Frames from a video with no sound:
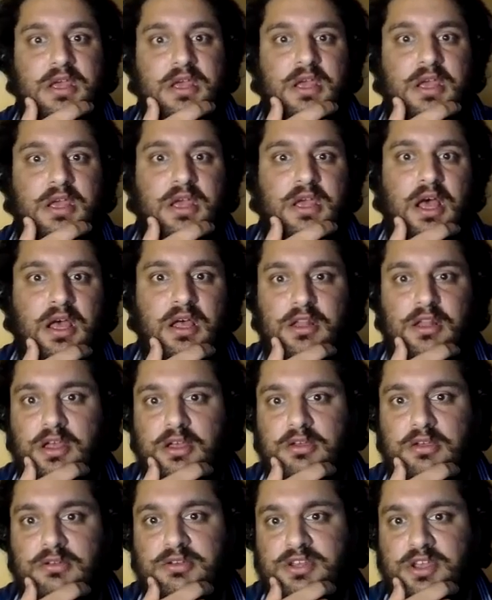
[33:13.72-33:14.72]

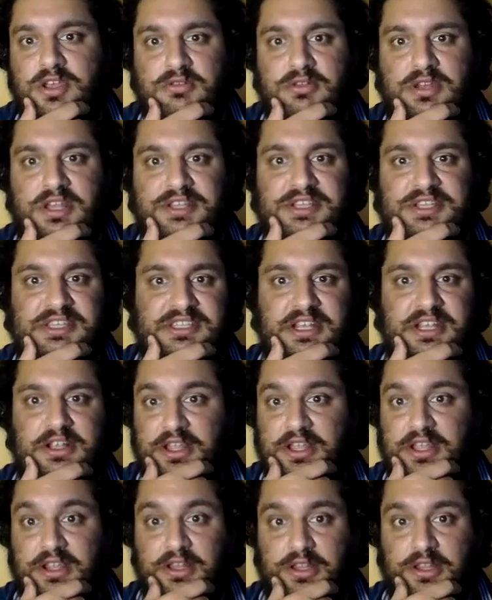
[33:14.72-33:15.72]
alone don't
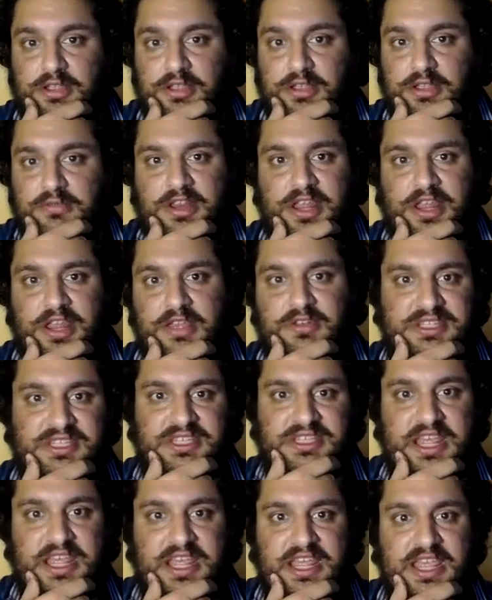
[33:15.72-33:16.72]
necessarily illuminate what's at
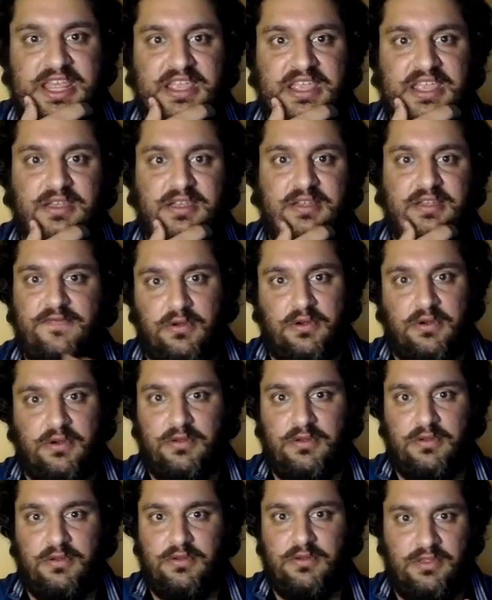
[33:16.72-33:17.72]
stake
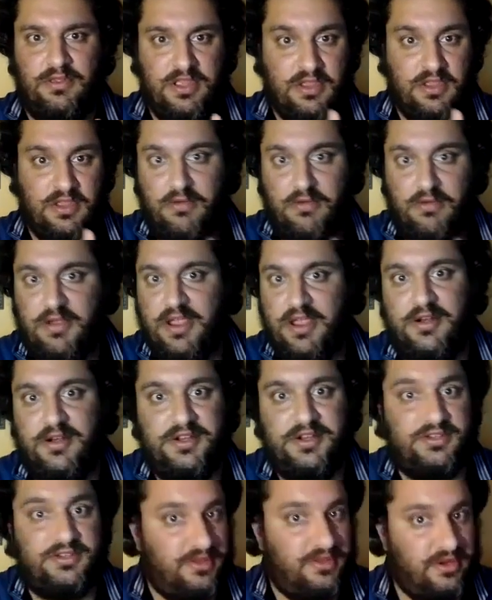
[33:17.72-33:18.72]
for the
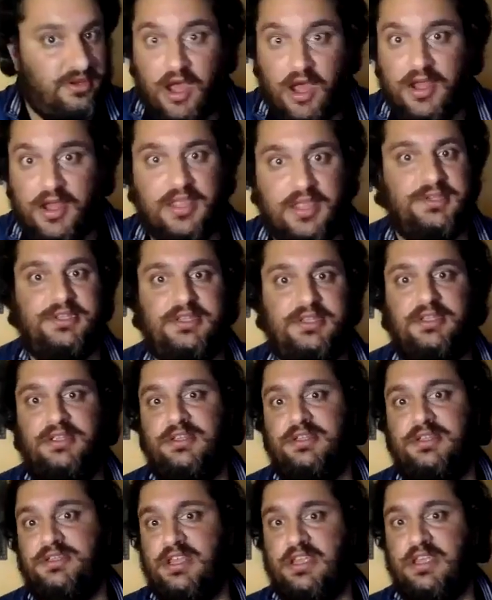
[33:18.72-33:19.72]
orators or their
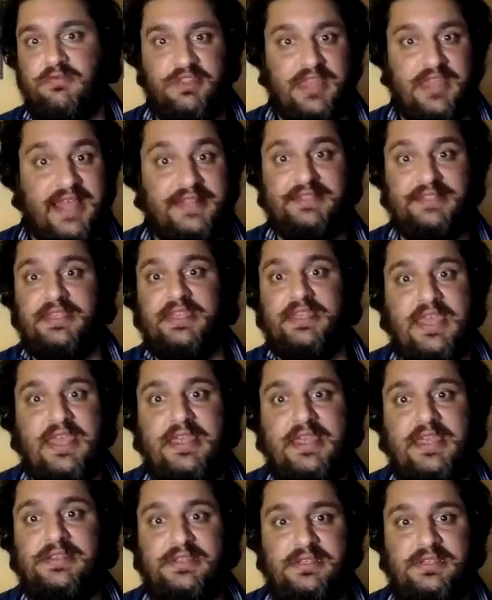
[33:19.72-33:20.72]
audiences, like when that's the
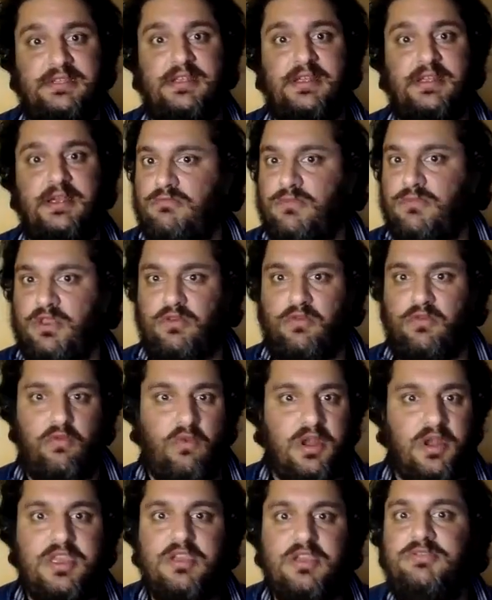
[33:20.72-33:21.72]
case,
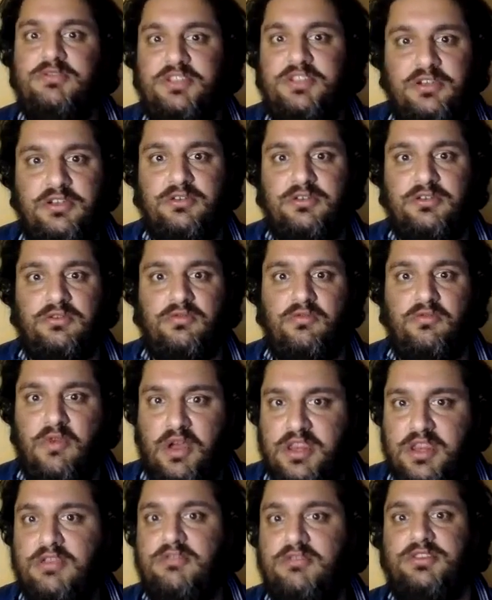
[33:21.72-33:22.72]
what do you do?
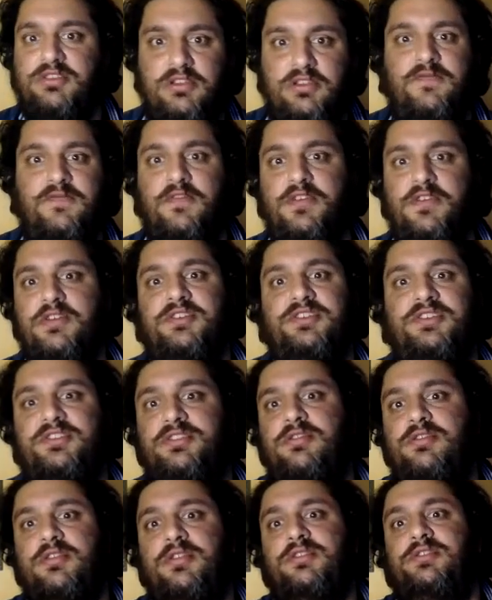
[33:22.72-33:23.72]
What do you do for your
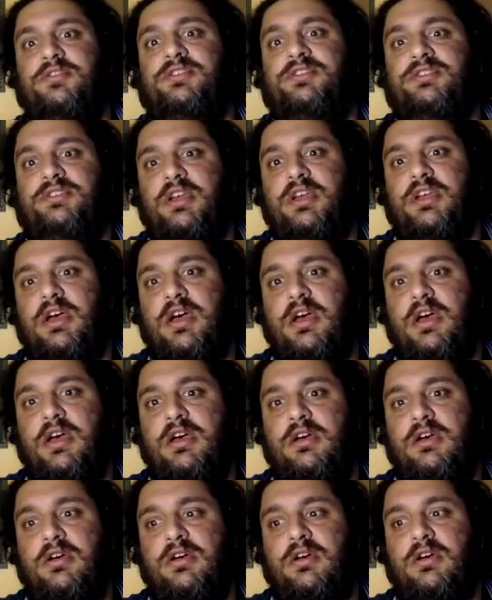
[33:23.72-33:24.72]
students?
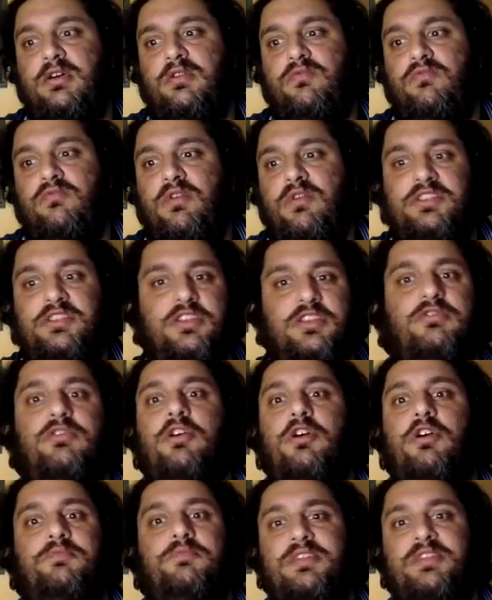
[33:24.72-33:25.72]
What do
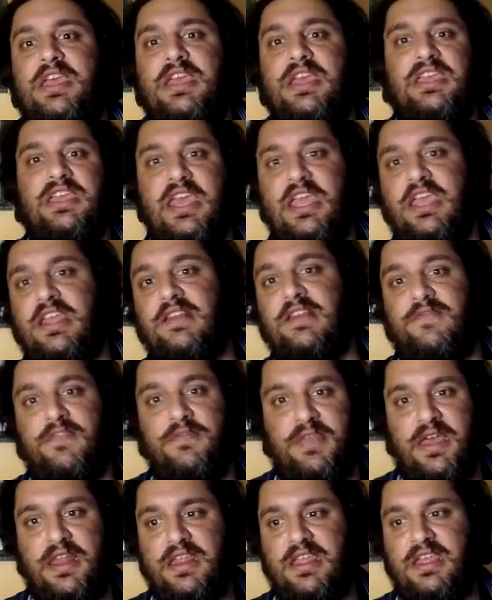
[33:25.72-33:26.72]
you hope that they gain
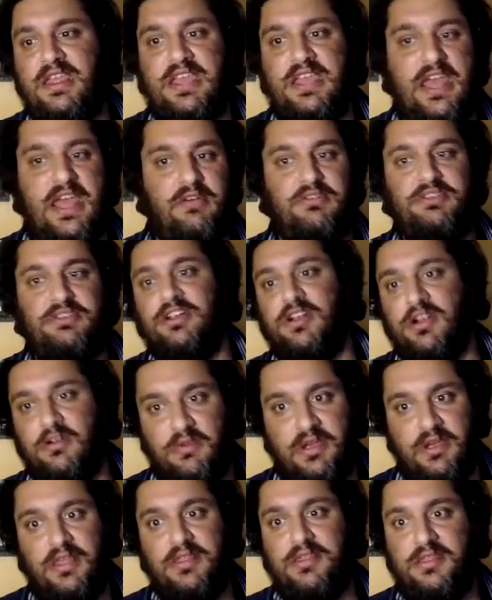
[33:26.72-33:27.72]
from that
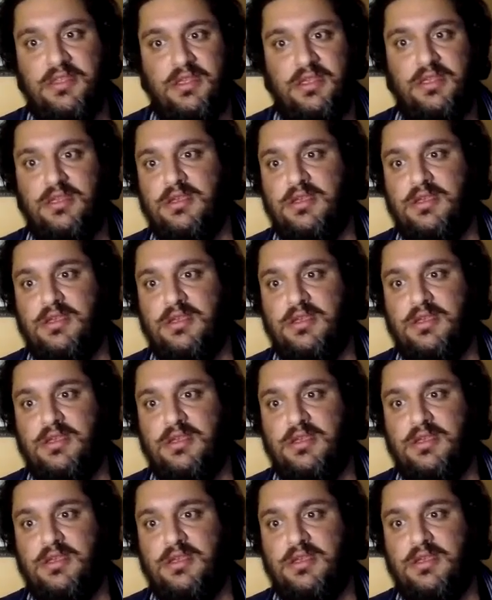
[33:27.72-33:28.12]
encounter with